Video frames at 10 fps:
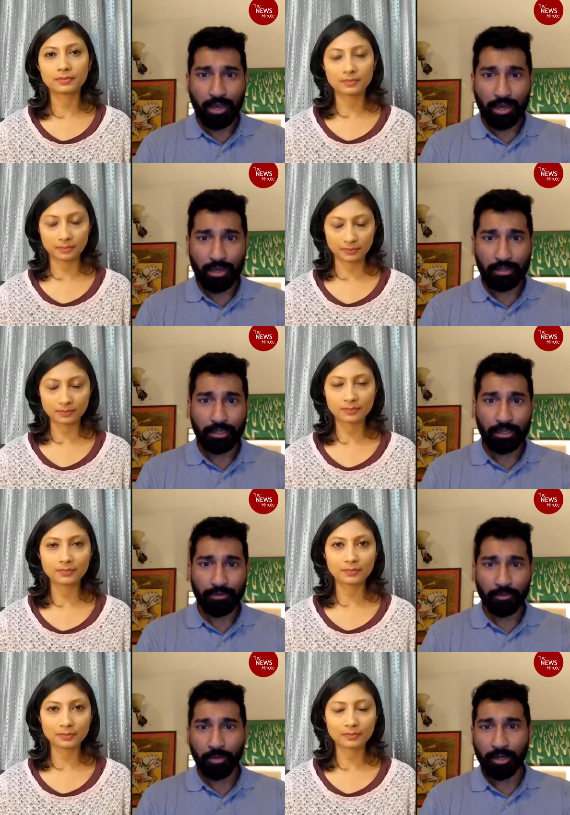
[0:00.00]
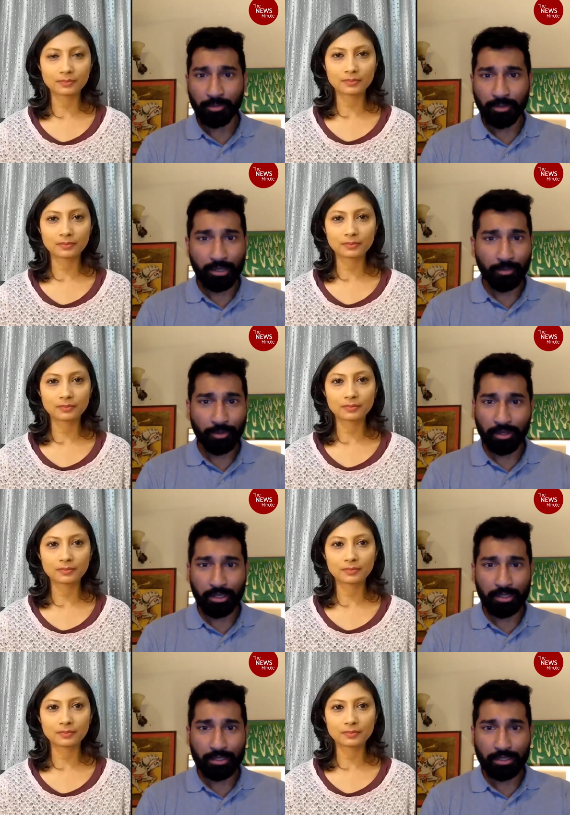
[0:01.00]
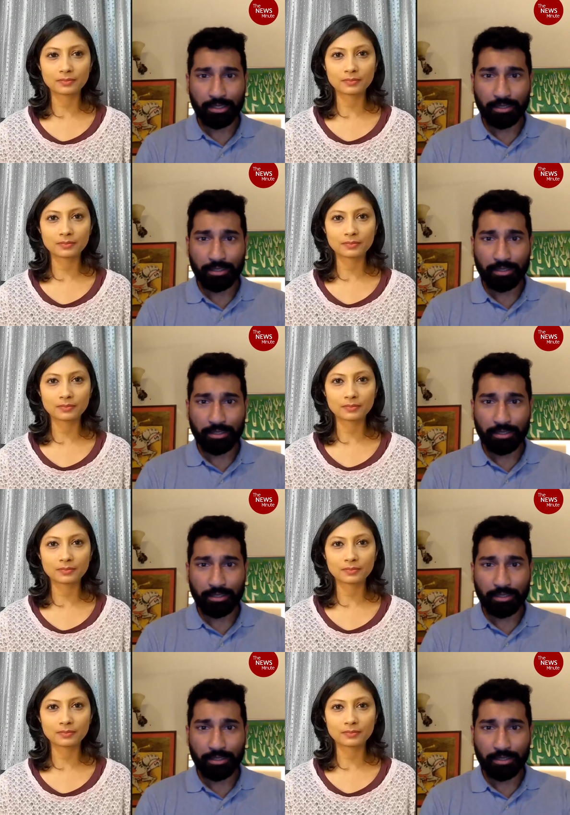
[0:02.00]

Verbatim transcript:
Speaker 1: uh, retired from parliamentary politics. He has